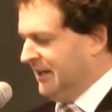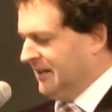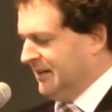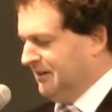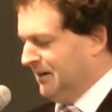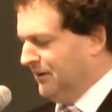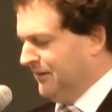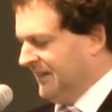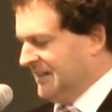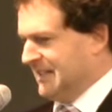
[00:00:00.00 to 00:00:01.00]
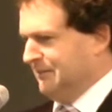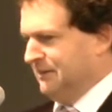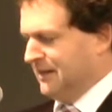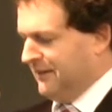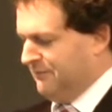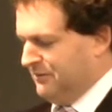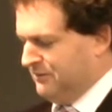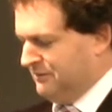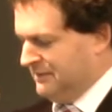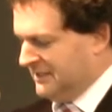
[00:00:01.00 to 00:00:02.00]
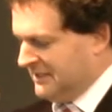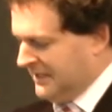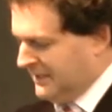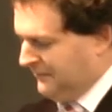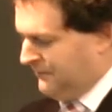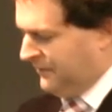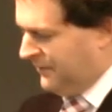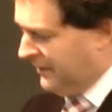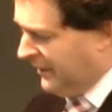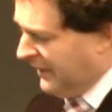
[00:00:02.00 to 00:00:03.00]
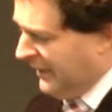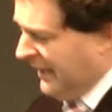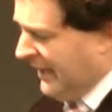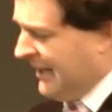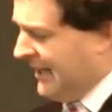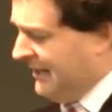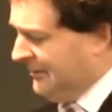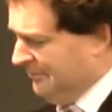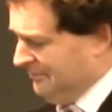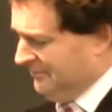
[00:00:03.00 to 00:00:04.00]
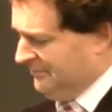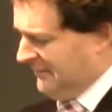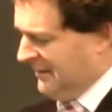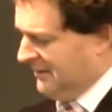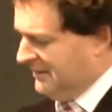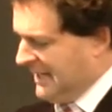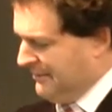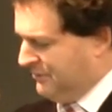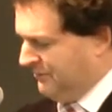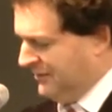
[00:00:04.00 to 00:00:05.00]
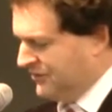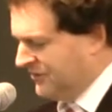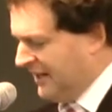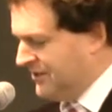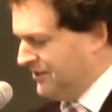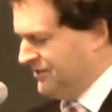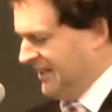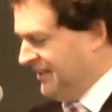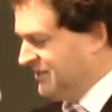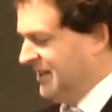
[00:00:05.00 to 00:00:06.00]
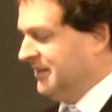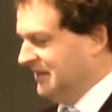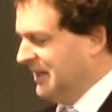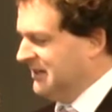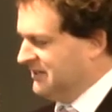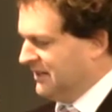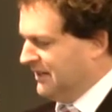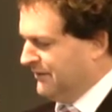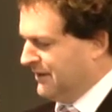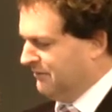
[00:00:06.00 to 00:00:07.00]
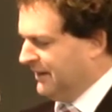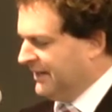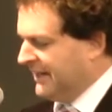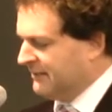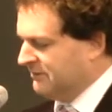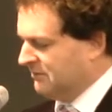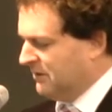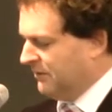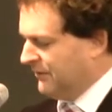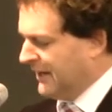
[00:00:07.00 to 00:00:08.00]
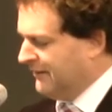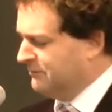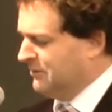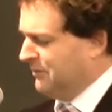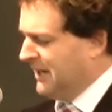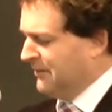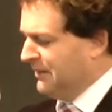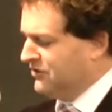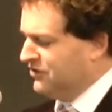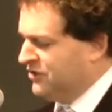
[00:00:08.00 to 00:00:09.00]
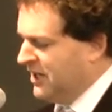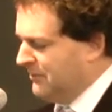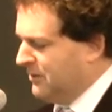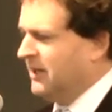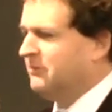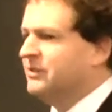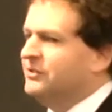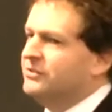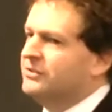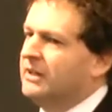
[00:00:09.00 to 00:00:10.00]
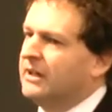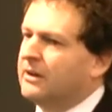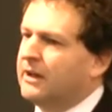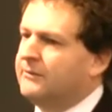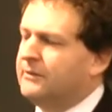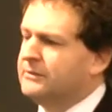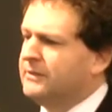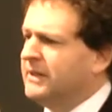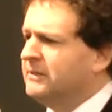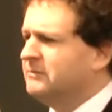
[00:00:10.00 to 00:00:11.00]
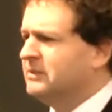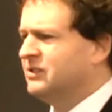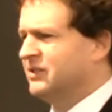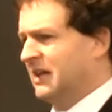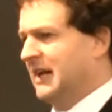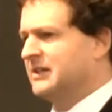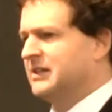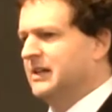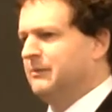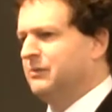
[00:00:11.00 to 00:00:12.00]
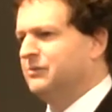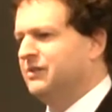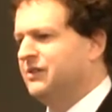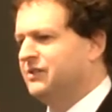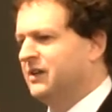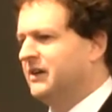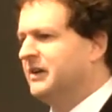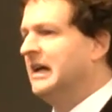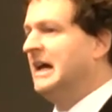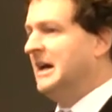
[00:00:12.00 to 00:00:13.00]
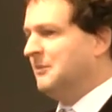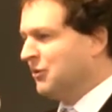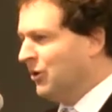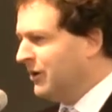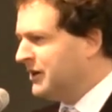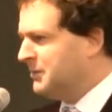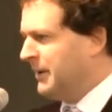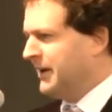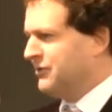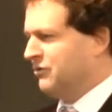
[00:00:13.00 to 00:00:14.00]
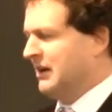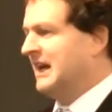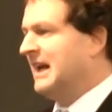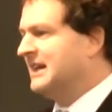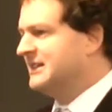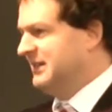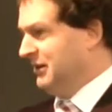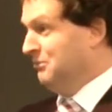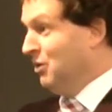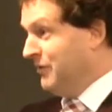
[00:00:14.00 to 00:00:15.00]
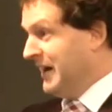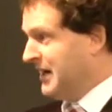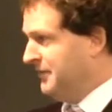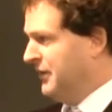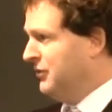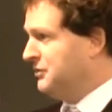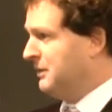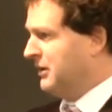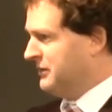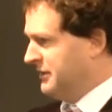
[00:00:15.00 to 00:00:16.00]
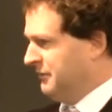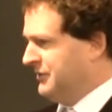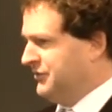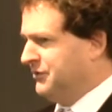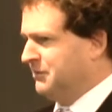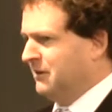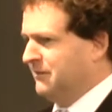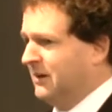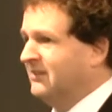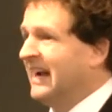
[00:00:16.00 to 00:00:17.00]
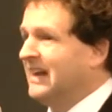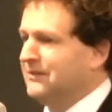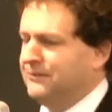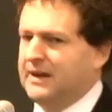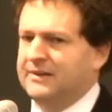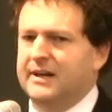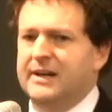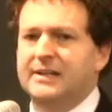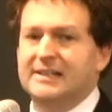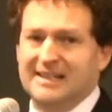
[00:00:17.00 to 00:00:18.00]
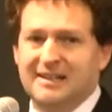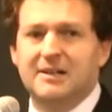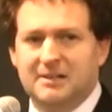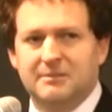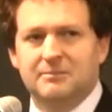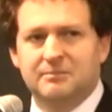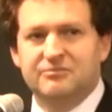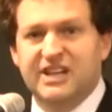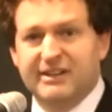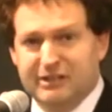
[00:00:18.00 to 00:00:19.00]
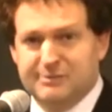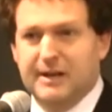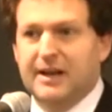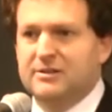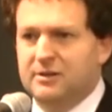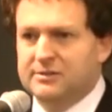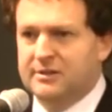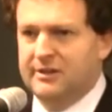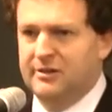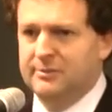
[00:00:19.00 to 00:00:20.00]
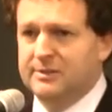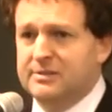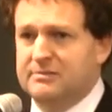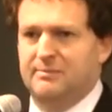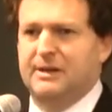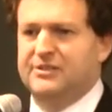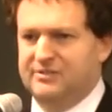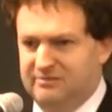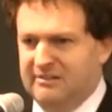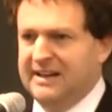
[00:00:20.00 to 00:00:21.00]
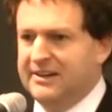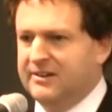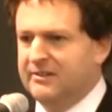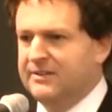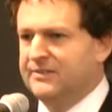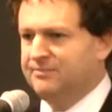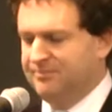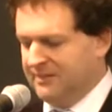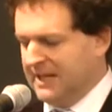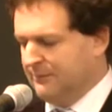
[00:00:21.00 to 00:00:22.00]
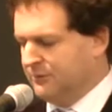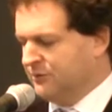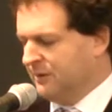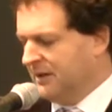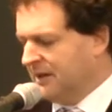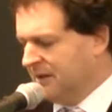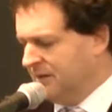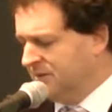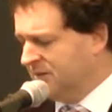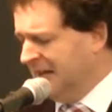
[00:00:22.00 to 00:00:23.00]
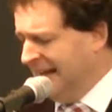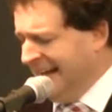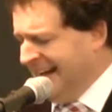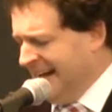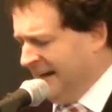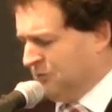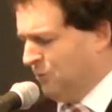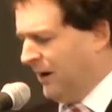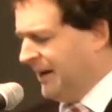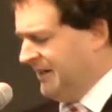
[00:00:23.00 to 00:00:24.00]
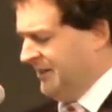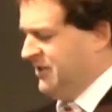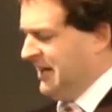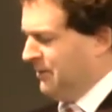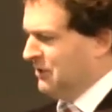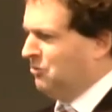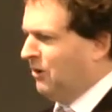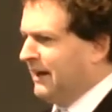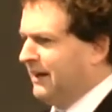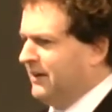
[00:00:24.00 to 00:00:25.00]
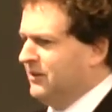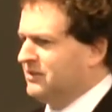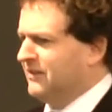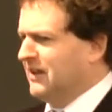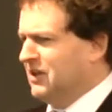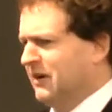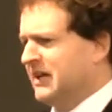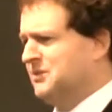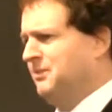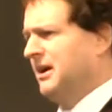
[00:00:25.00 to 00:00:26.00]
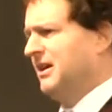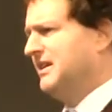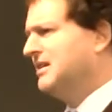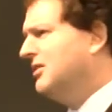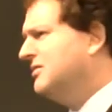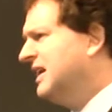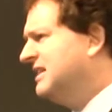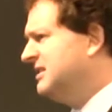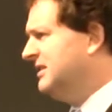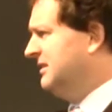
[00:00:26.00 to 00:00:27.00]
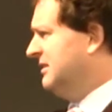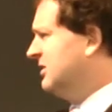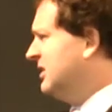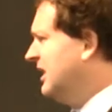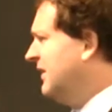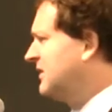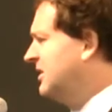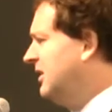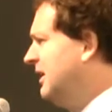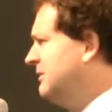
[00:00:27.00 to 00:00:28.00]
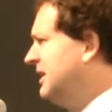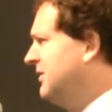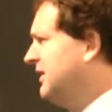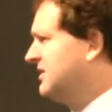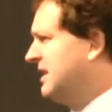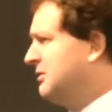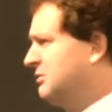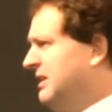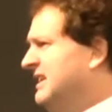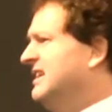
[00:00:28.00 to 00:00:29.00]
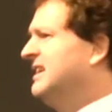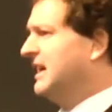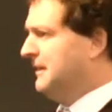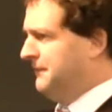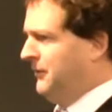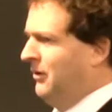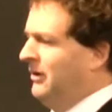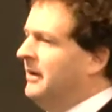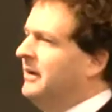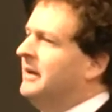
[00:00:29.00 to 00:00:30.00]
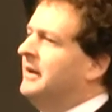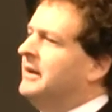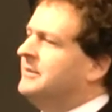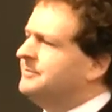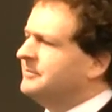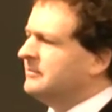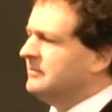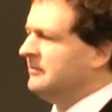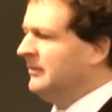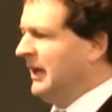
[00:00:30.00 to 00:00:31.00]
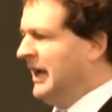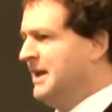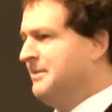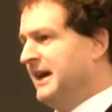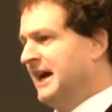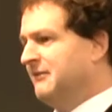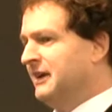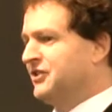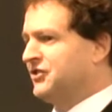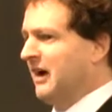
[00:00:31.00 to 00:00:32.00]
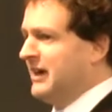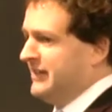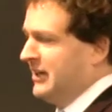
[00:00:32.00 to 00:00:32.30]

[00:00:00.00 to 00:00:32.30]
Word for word: I don't know that that's something the government ought to be dictating for you. Uh, chemical registrations, that is a, a significant regulatory role of the government. Mark mentioned Checmite, which is an organophosphate, which is a class of chemicals that New Zealand, broadly speaking, is trying to class, you know, move out of use because of the residue profile and the fact that, generally speaking, toxic to humans to a much greater degree than chemicals we like to use. It is widely, a check mark's widely used in the U S, but I know they didn't, certainly at the time, and I think subsequently didn't get a full E P A registration.